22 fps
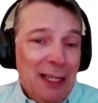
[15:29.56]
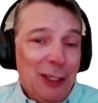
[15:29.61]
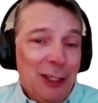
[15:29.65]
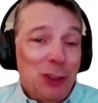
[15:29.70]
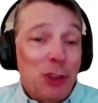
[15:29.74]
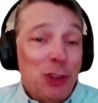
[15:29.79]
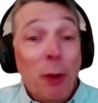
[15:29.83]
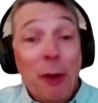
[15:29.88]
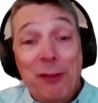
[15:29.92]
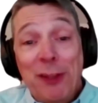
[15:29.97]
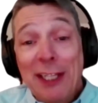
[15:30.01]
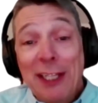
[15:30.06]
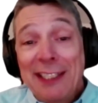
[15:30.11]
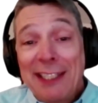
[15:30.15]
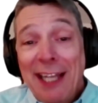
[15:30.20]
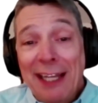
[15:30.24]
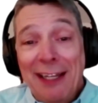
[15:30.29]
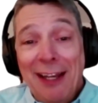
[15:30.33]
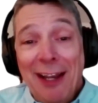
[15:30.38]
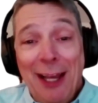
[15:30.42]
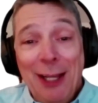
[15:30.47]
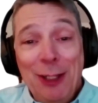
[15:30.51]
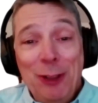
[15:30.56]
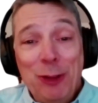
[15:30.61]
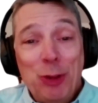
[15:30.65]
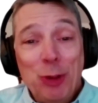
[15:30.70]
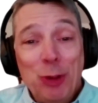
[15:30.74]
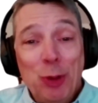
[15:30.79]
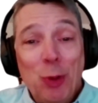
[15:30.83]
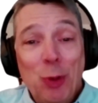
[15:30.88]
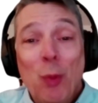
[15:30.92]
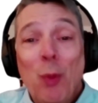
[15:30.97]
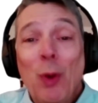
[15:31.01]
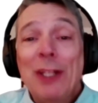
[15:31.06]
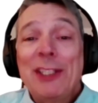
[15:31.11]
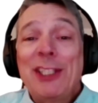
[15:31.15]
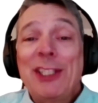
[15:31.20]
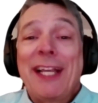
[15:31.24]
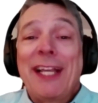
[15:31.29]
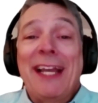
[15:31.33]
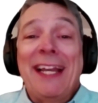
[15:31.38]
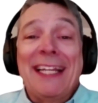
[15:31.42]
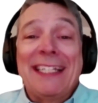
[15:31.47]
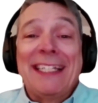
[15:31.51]
So with this, I'd like to once
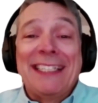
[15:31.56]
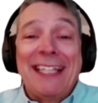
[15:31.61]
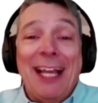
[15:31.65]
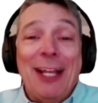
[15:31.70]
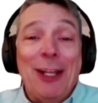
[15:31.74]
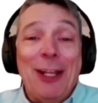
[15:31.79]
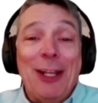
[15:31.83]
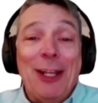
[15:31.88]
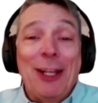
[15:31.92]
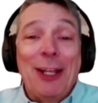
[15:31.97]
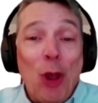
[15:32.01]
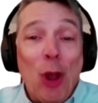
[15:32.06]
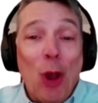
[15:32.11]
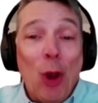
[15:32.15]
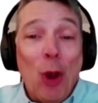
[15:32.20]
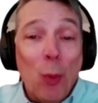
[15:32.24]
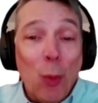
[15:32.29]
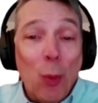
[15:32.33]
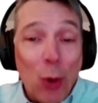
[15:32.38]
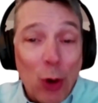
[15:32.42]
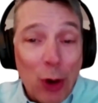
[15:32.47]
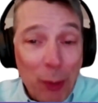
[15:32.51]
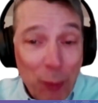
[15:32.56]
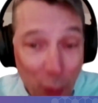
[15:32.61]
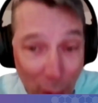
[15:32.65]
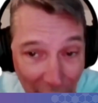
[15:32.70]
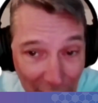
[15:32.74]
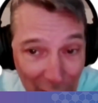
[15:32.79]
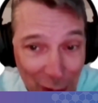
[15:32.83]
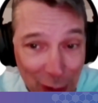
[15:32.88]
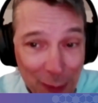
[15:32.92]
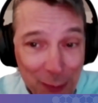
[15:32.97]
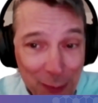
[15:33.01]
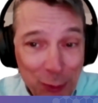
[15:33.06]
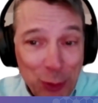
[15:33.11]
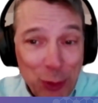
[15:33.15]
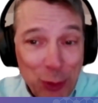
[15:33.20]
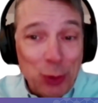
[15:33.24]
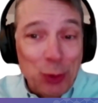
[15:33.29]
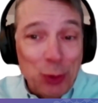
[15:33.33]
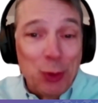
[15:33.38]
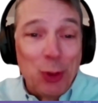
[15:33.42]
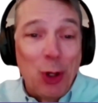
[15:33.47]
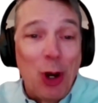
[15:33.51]
again extend a warm welcome
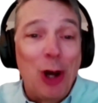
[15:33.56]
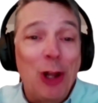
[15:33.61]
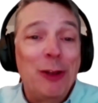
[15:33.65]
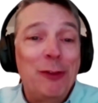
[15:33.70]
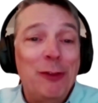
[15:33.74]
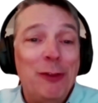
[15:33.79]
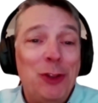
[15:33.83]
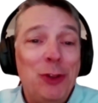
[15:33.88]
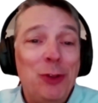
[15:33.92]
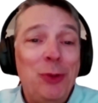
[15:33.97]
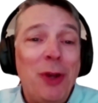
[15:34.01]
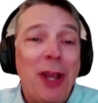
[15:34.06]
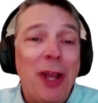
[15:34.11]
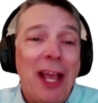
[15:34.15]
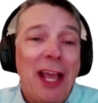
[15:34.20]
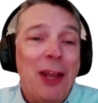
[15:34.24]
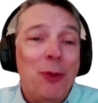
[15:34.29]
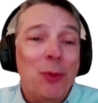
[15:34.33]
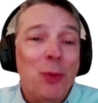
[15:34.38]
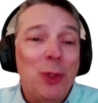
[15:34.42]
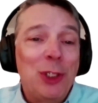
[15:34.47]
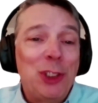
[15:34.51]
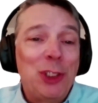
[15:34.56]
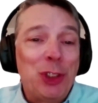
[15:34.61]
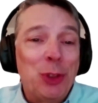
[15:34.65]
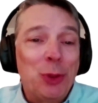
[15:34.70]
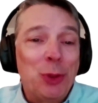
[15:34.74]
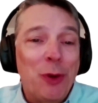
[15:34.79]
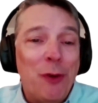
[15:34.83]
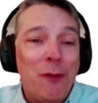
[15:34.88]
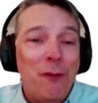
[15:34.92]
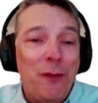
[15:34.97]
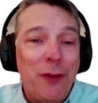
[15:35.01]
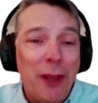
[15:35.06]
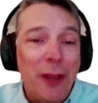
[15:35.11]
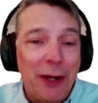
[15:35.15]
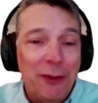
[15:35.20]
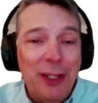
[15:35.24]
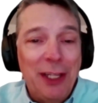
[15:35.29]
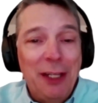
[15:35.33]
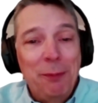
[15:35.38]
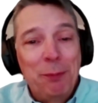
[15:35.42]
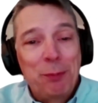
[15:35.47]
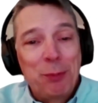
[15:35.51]
to all of you and wish you a
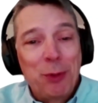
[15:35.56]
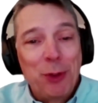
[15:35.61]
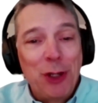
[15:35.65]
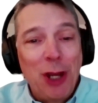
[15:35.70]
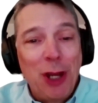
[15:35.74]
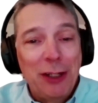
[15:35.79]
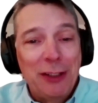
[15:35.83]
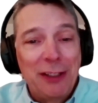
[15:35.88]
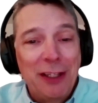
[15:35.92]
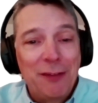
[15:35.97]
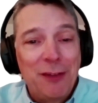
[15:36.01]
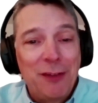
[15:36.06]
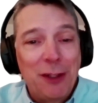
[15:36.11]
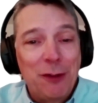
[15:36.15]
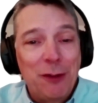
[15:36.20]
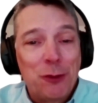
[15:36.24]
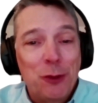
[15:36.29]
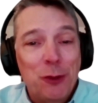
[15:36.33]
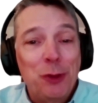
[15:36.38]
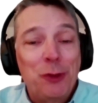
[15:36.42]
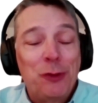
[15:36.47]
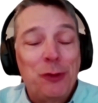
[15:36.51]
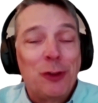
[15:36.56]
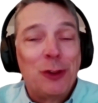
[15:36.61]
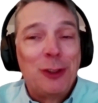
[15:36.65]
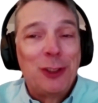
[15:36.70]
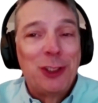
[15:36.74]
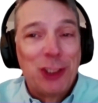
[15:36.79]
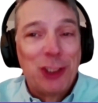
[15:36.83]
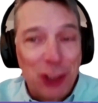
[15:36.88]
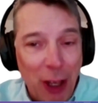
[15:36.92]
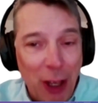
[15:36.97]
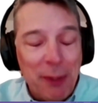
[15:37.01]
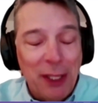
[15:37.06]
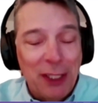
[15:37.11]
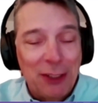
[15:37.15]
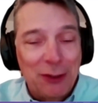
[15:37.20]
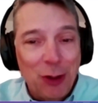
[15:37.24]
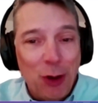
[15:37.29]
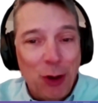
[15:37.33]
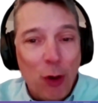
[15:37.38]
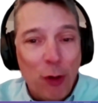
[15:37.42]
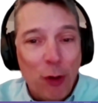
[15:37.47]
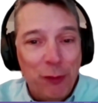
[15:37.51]
very productive and fruitful
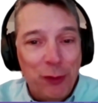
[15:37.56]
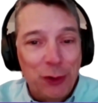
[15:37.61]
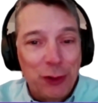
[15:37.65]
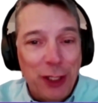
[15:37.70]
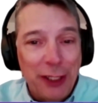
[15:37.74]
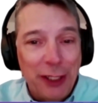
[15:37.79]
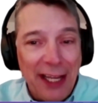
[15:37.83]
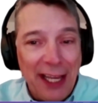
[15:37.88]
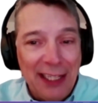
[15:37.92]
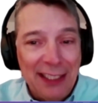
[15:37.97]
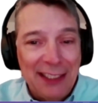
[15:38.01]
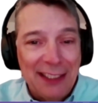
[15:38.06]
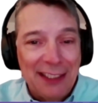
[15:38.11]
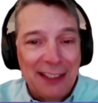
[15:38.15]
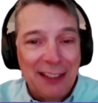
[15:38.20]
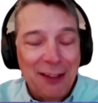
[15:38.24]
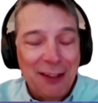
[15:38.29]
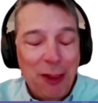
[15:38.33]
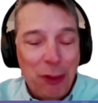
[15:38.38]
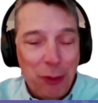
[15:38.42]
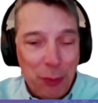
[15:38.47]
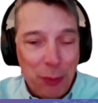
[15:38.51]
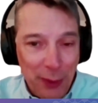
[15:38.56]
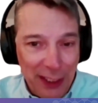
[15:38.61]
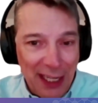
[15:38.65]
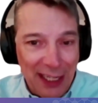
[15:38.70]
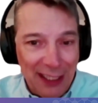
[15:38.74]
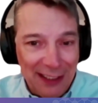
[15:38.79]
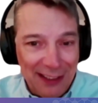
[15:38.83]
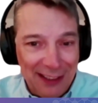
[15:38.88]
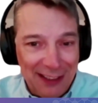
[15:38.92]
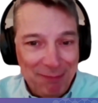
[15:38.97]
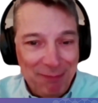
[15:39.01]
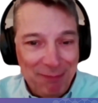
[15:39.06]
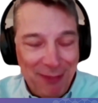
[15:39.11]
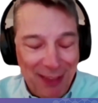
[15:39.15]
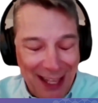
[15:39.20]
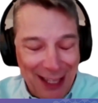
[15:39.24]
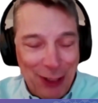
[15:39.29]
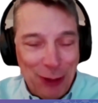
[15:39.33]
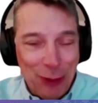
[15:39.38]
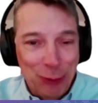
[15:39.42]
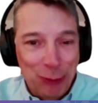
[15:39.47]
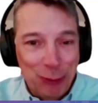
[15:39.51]
summit over the next 3 days.
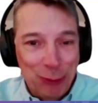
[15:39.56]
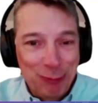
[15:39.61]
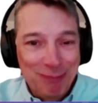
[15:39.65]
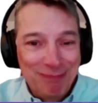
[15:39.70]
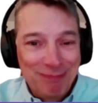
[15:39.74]
Thank you.